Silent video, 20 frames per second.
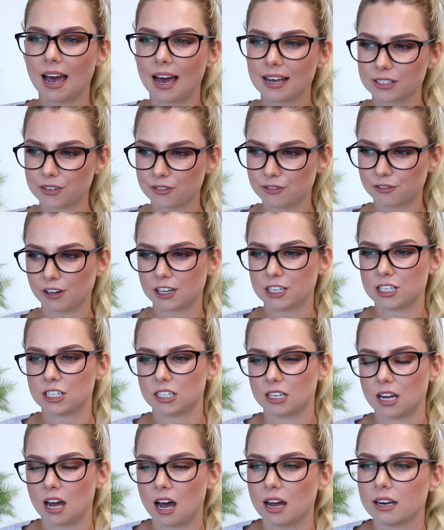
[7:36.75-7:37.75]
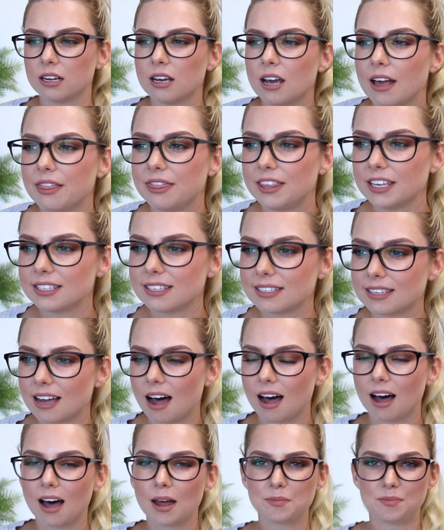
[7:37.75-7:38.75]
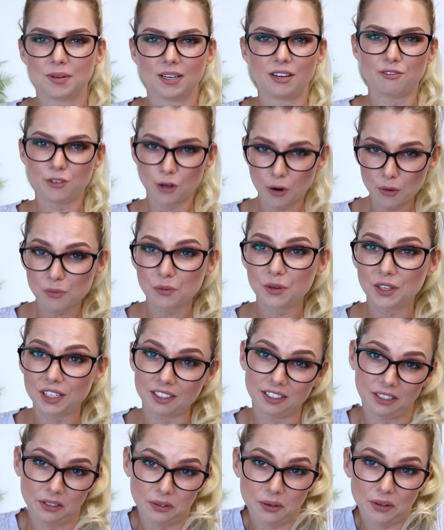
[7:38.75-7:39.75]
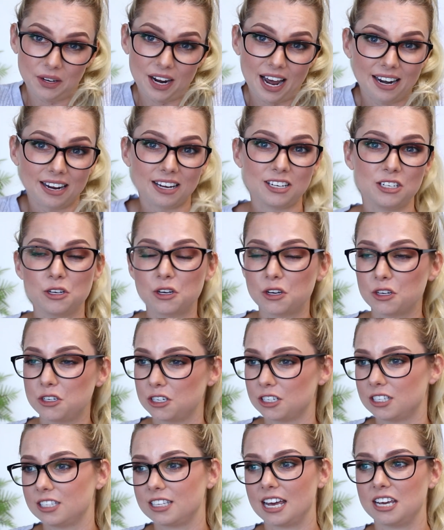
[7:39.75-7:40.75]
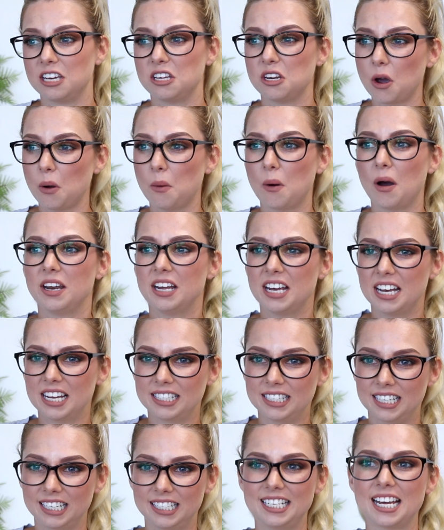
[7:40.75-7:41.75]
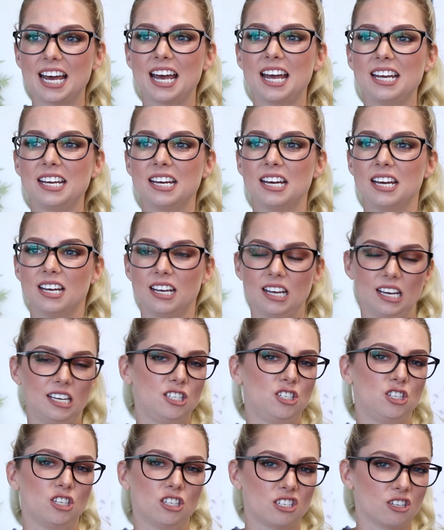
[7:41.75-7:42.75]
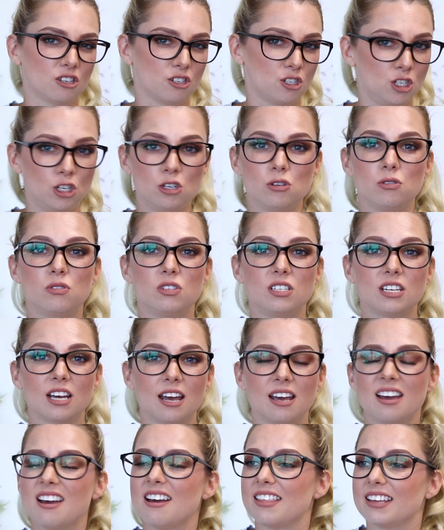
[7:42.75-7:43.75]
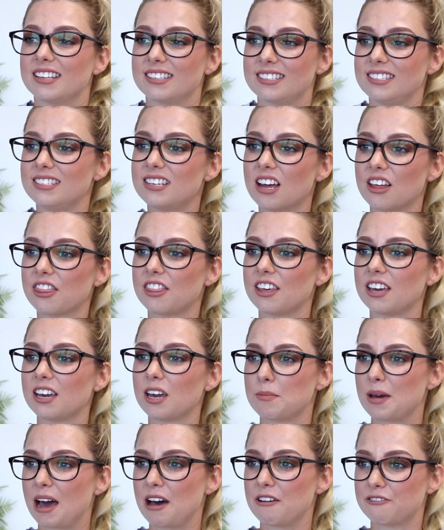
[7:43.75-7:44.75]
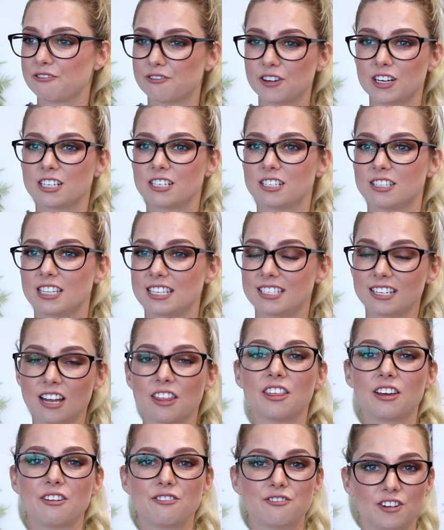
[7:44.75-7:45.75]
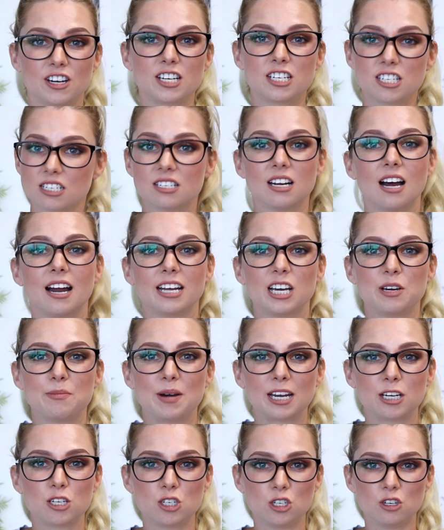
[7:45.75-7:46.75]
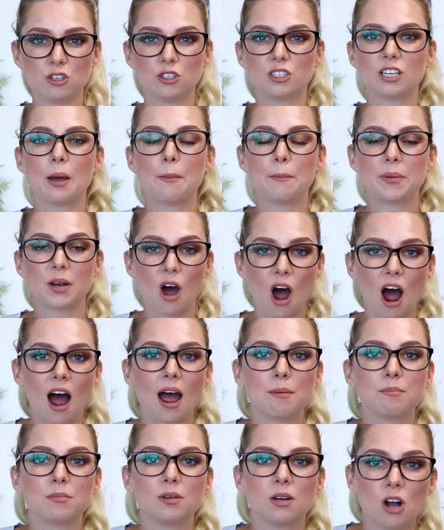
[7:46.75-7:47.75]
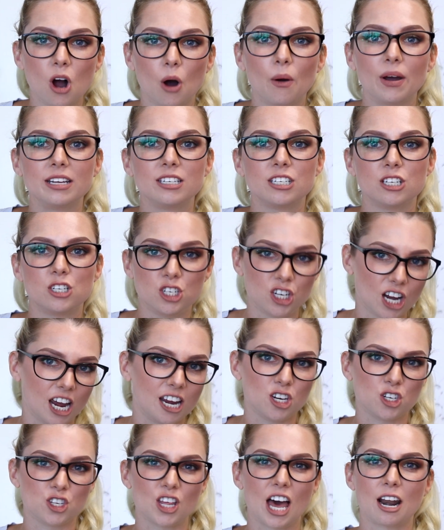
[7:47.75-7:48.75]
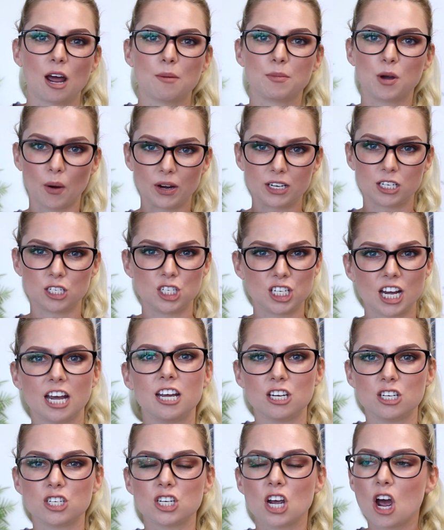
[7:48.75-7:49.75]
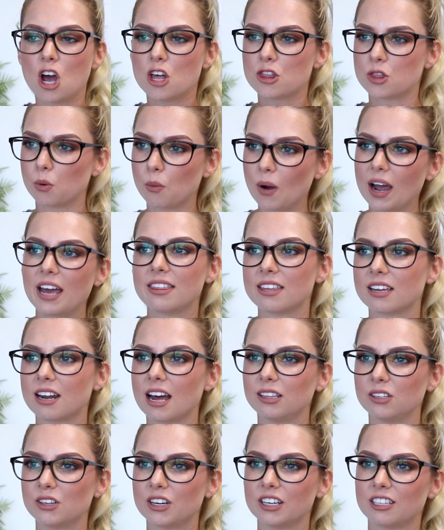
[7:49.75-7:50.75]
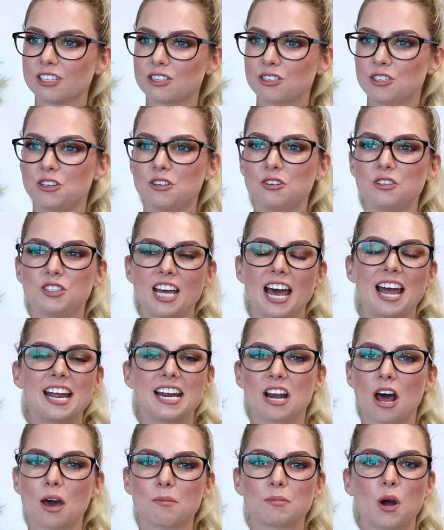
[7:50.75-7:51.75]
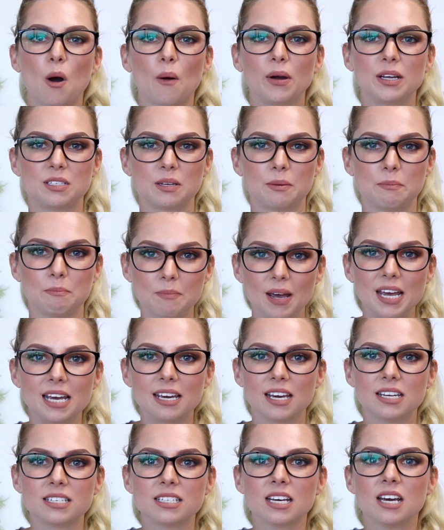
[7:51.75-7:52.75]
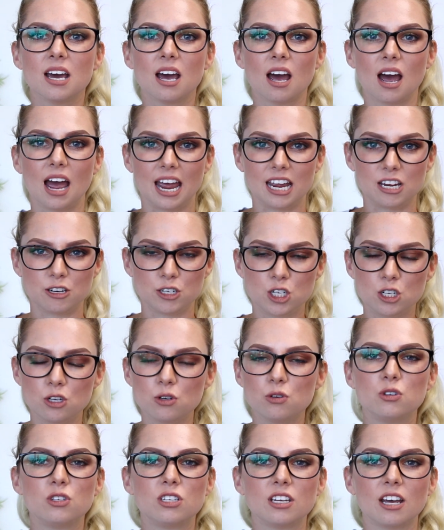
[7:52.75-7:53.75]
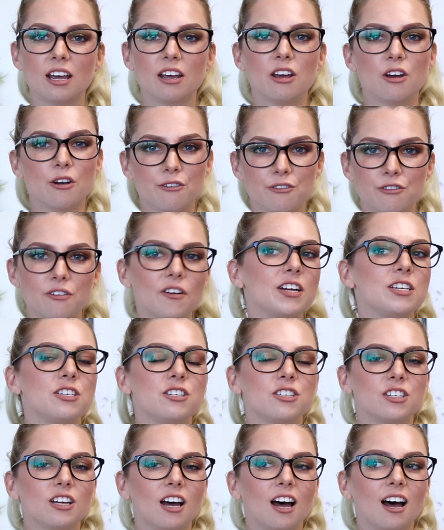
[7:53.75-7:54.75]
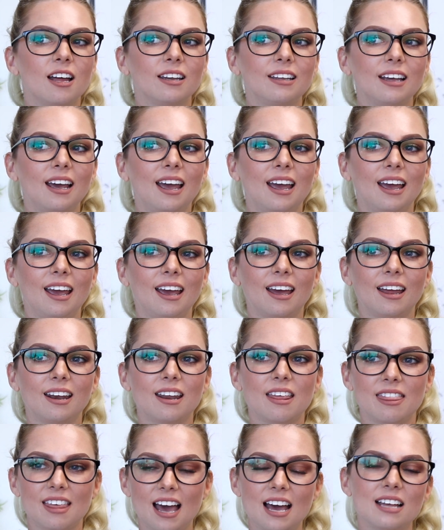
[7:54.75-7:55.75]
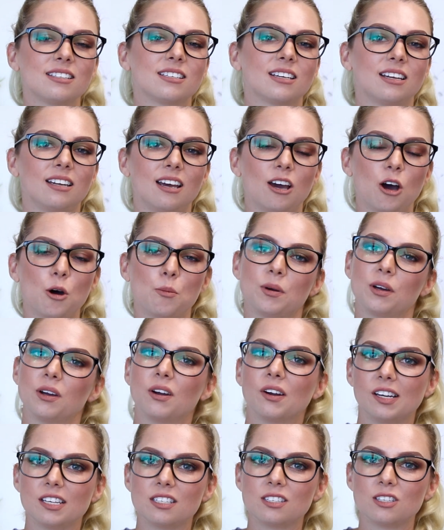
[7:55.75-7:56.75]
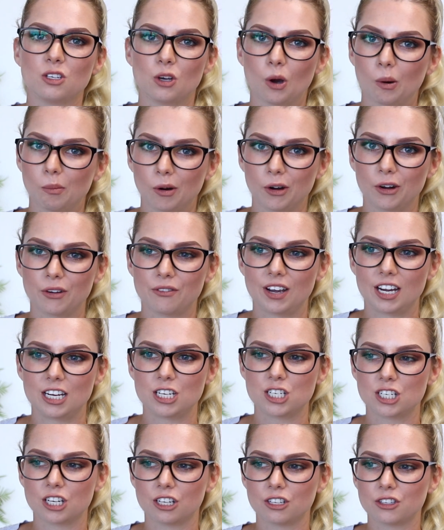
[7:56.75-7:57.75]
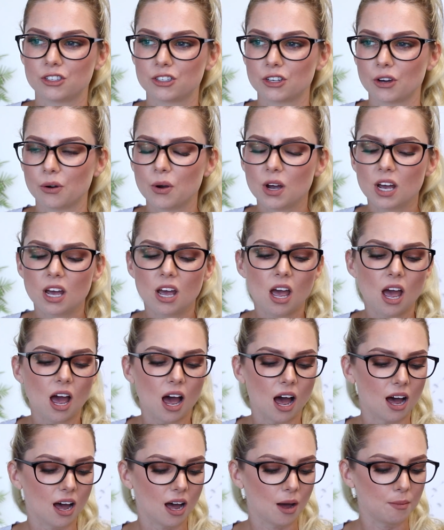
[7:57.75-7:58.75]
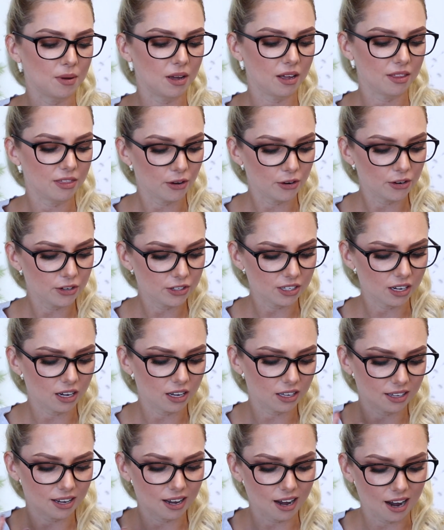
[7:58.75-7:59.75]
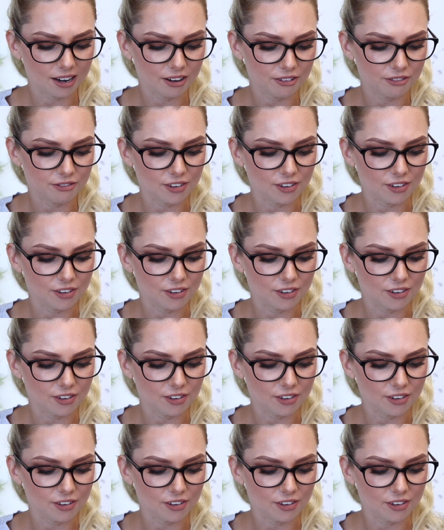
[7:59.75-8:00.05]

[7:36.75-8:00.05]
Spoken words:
as a fresh start. This is hard, but if you're really good at it, you could just say, you know what, today is just a Tuesday. There's nothing fresh starting about a Tuesday, but I'm going to change that. I'm going to change the way that I look at this Tuesday and I'm going to make it a Tuesday fresh start, and that's gonna help increase your motivation. So those are the kind of